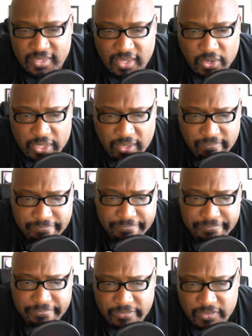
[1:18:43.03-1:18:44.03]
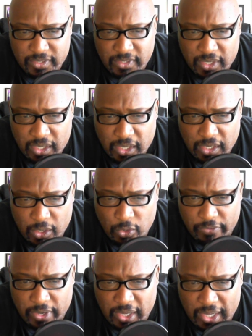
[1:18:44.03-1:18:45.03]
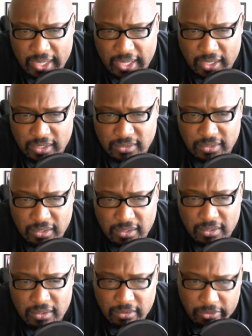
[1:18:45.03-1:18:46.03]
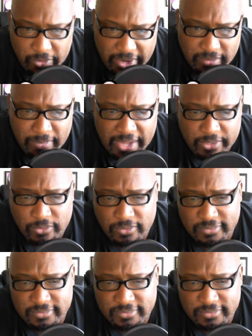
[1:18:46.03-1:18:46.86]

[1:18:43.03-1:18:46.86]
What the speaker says: Okay. Hungover, haha. Great, Michael.